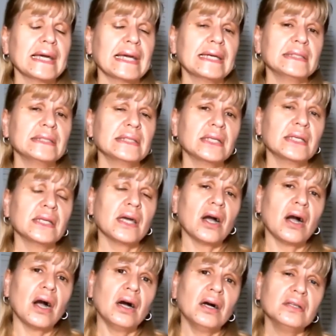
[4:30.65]
And then
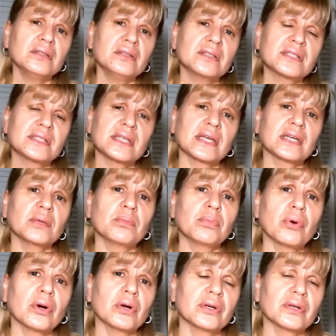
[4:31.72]
on the second
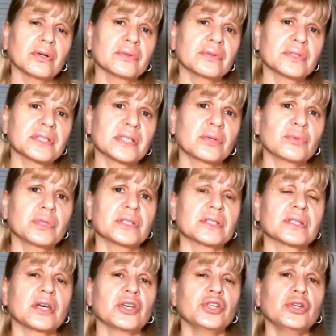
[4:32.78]
part of the
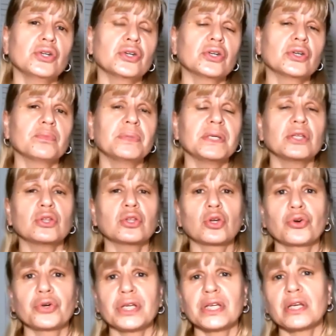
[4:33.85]
series, you're going to be
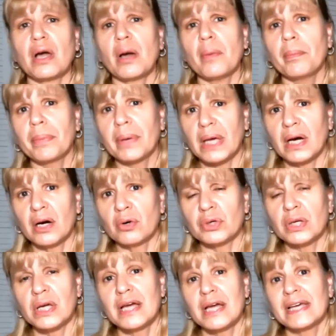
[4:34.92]
learning about
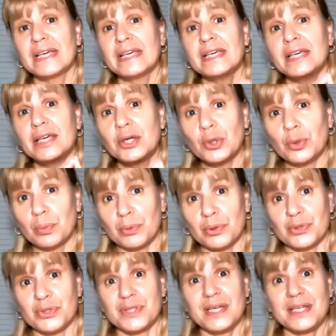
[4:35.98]

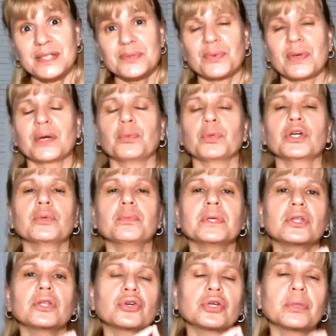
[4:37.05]
e-commerce. That's right. We're going to
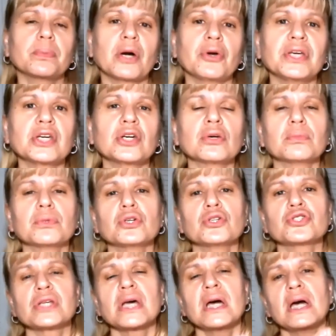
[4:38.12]
be learning about
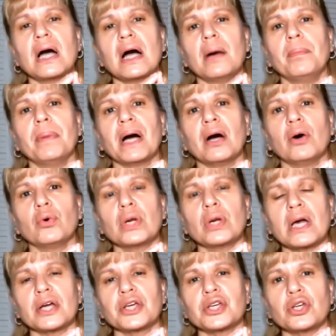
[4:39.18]
e-commerce, about,
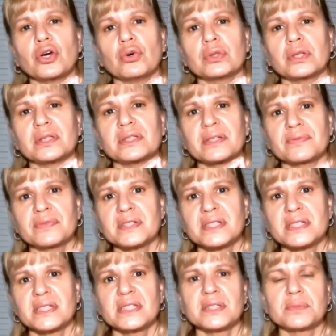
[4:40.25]
you know, the
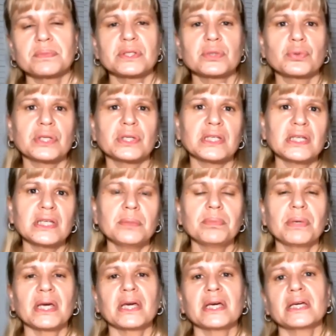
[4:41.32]
differences between
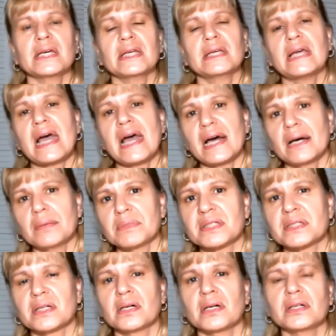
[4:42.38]
eBay and
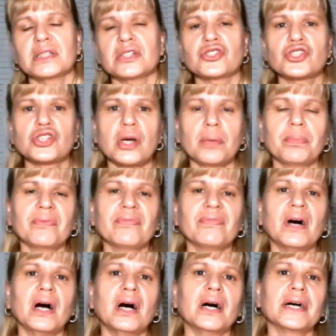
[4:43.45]
Amazon and
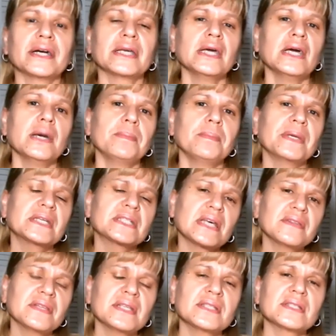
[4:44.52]
Shopify, because I
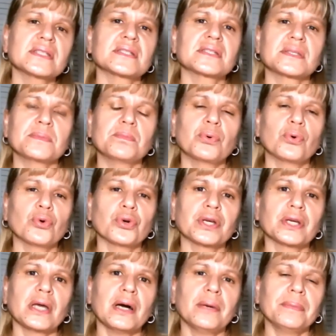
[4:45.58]
think this is
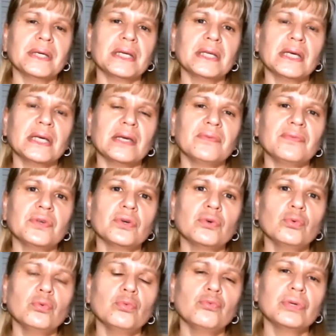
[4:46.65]
important. I mean, if
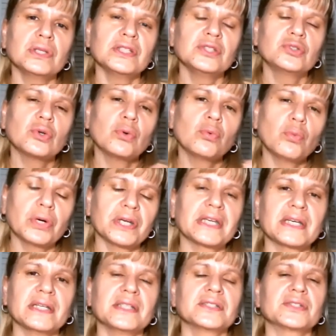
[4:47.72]
you really don't want to
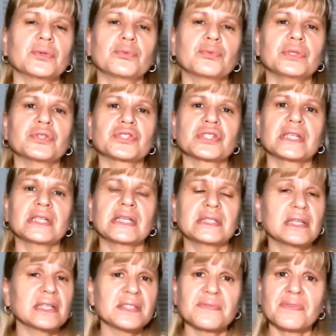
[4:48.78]
get into real estate, and
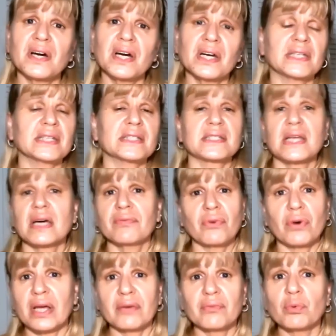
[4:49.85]
that's fine, it's not
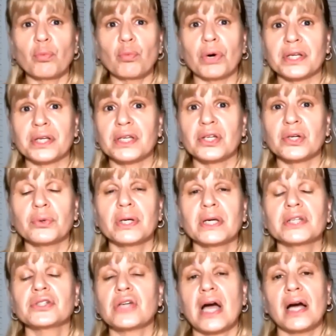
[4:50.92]
for everyone, you know,
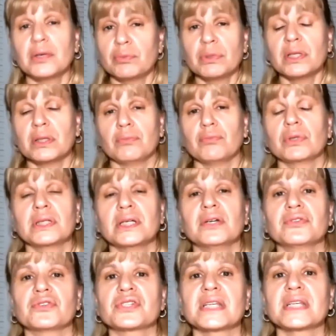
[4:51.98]
and I really, really
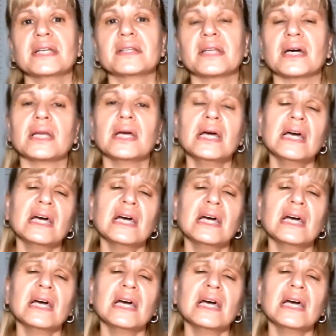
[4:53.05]
understand that.